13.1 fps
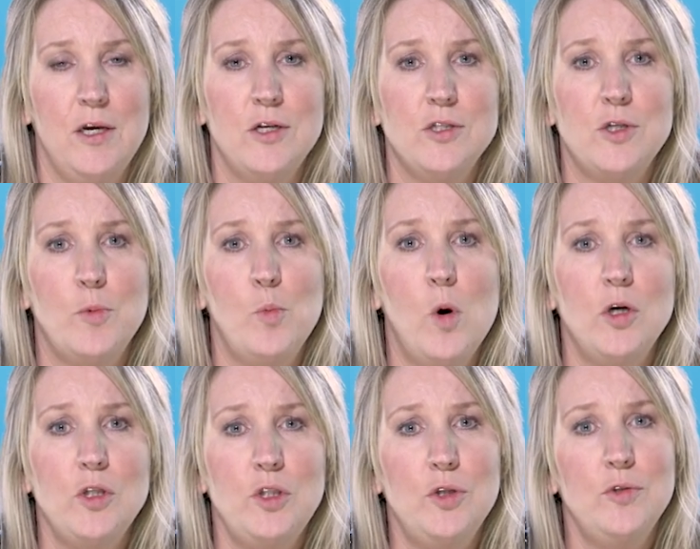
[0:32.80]
So
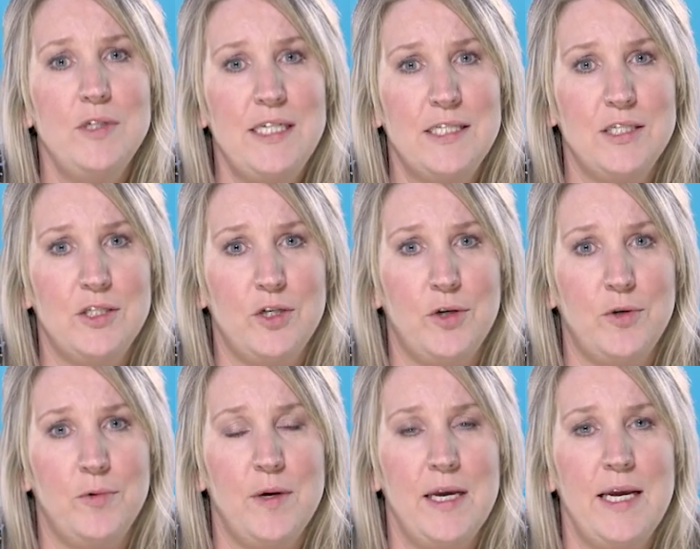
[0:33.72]
what you need to
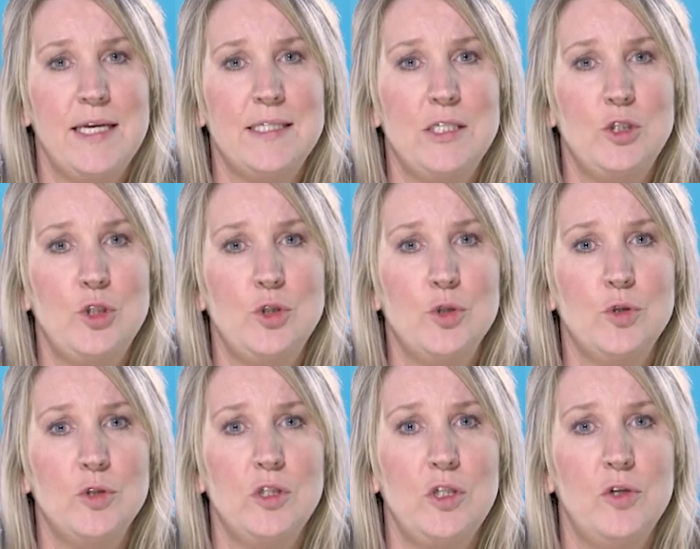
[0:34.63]
do is
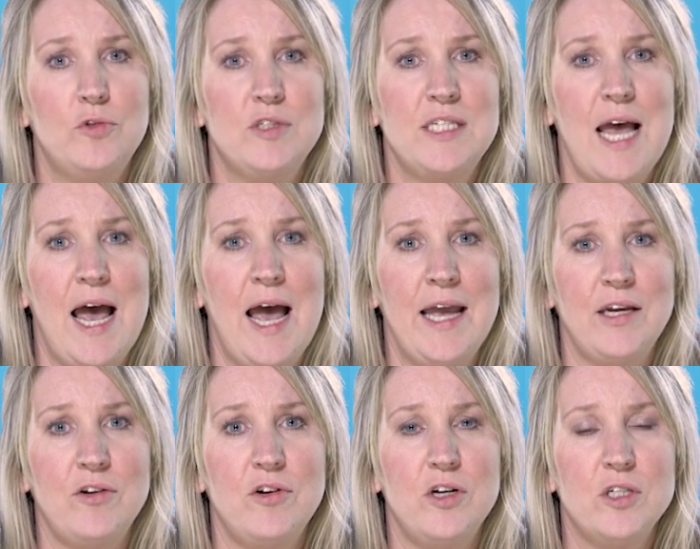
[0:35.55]
ensure that you're as
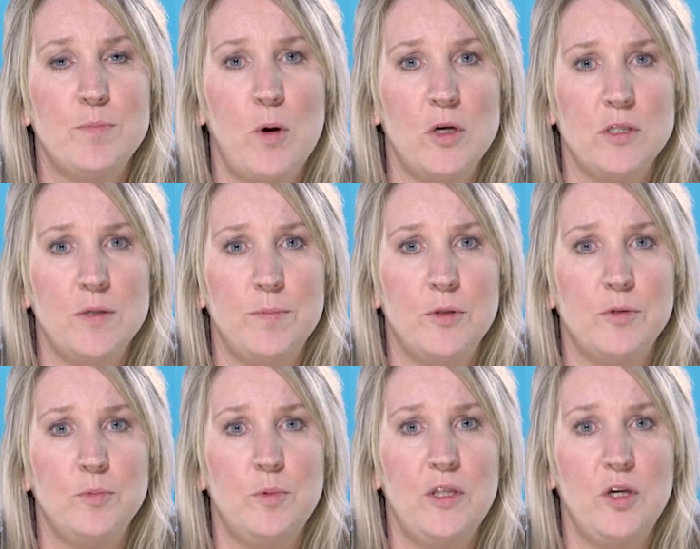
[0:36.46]
accurate as
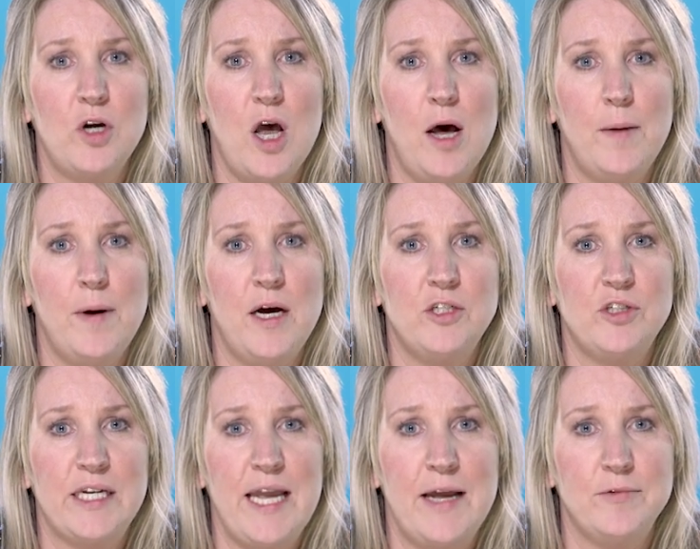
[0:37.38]
possible with your
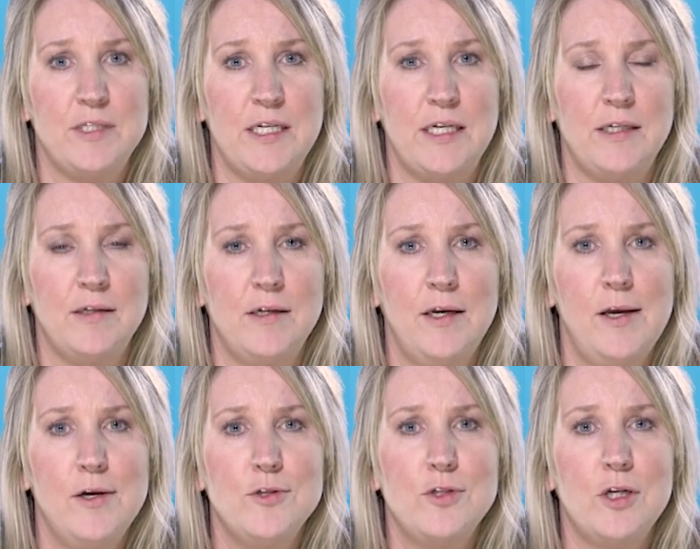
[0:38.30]
carbohydrate counting.
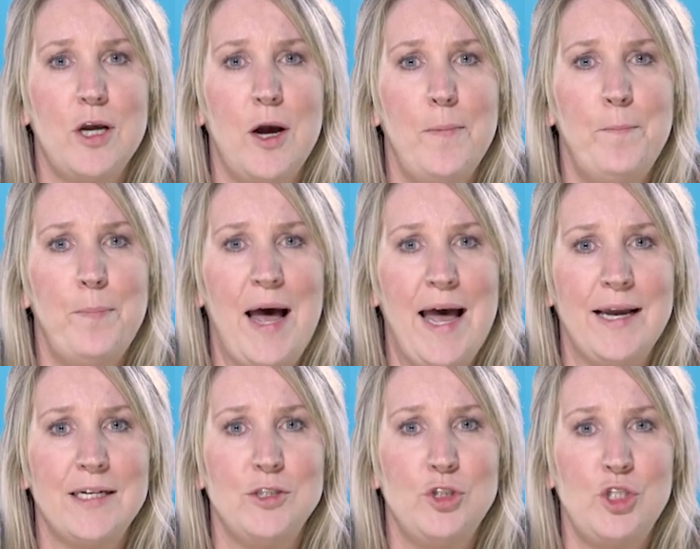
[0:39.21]
So go
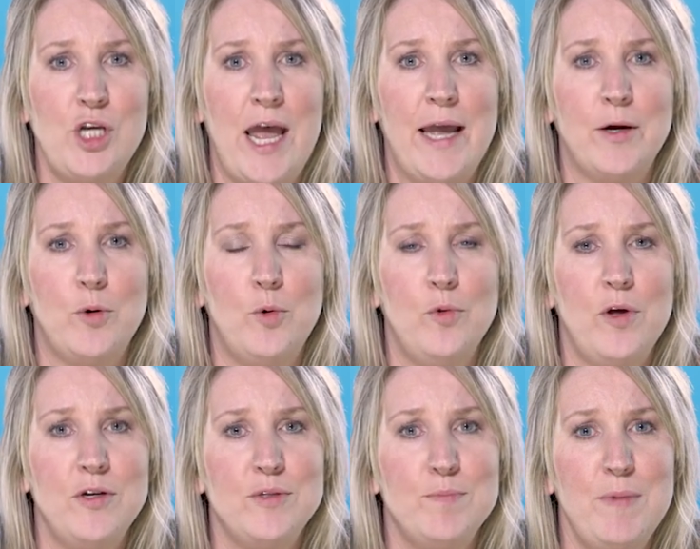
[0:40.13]
back and check all
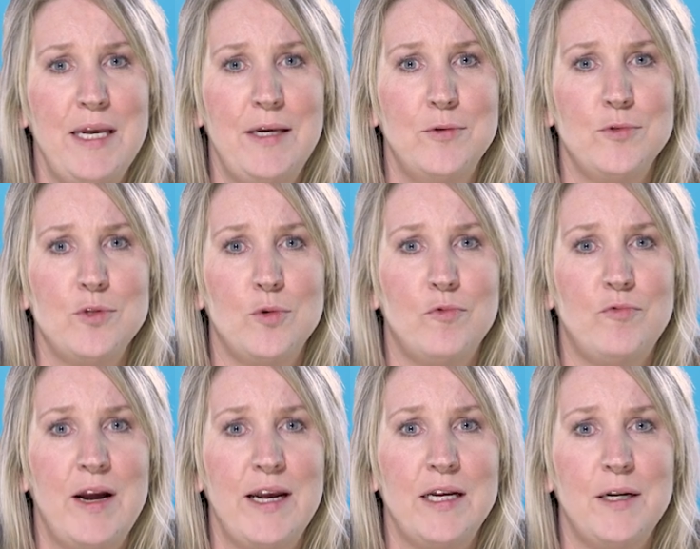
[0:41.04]
those meals or
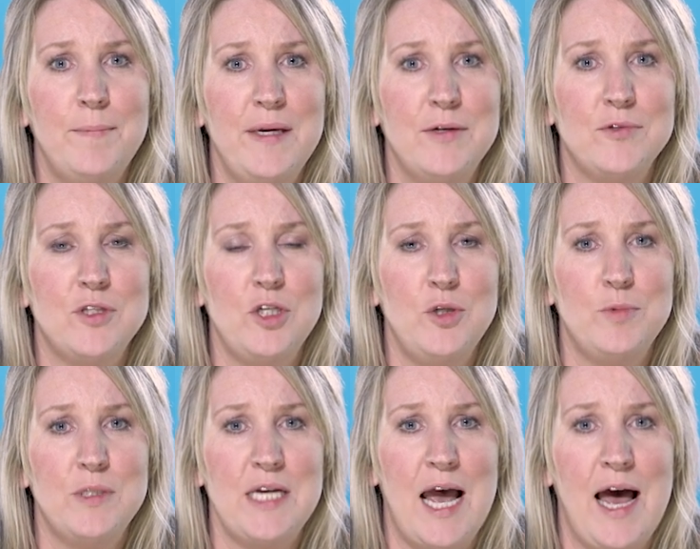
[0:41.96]
regular meals that you
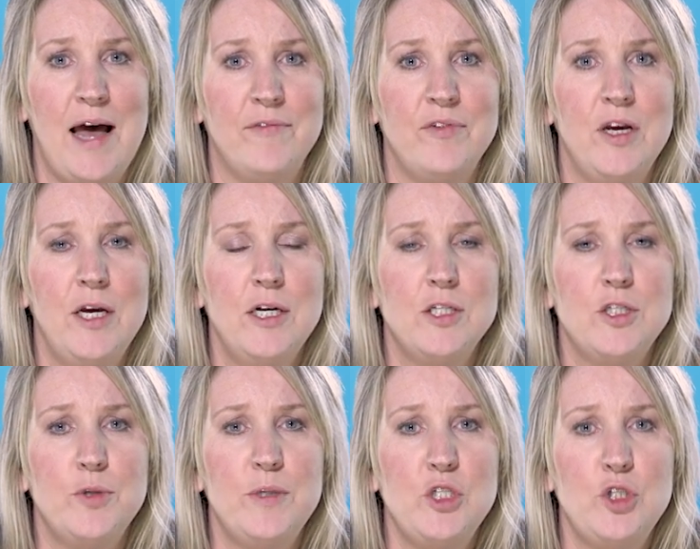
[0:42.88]
would have
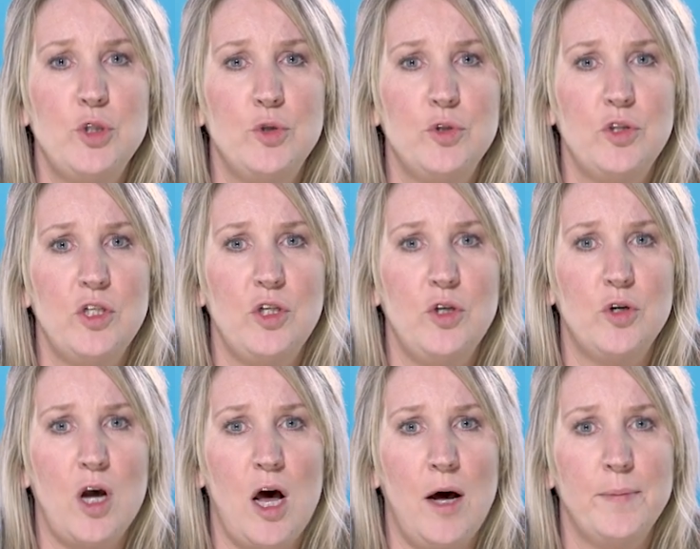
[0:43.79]
to ensure that your
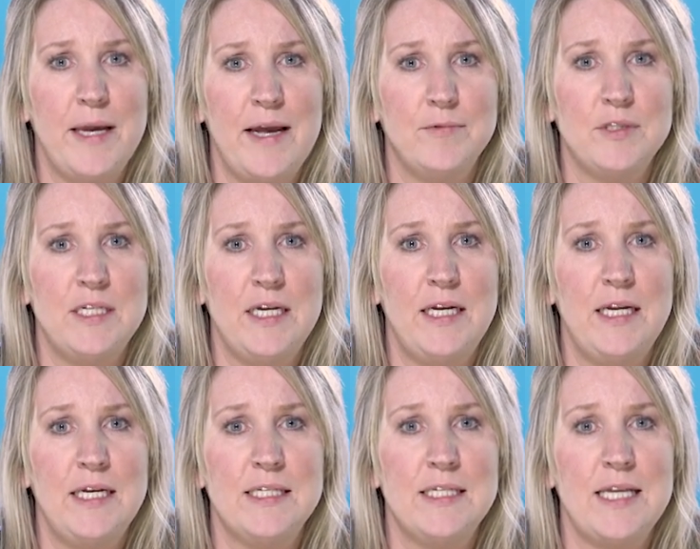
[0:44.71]
carb counting
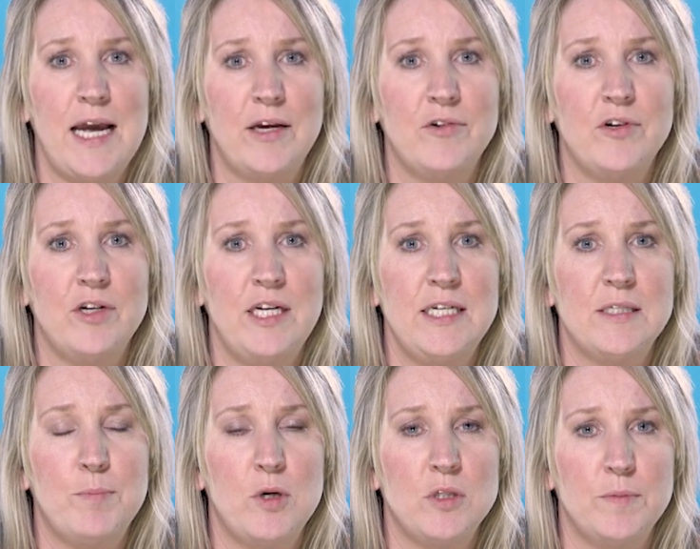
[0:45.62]
is as accurately
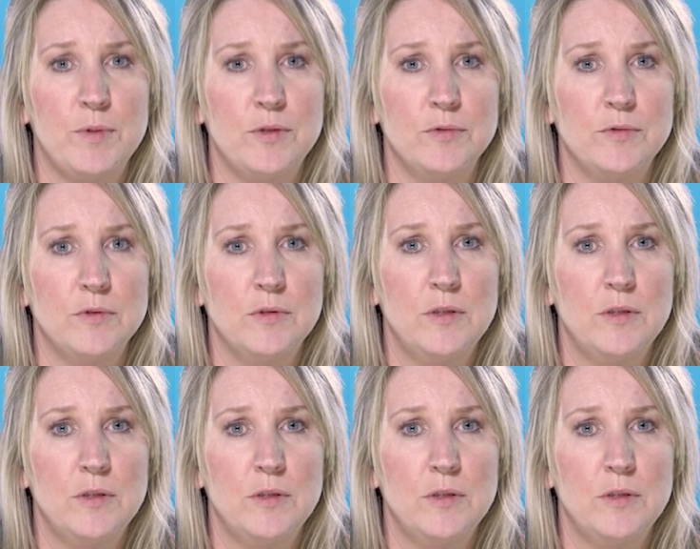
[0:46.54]
as possible.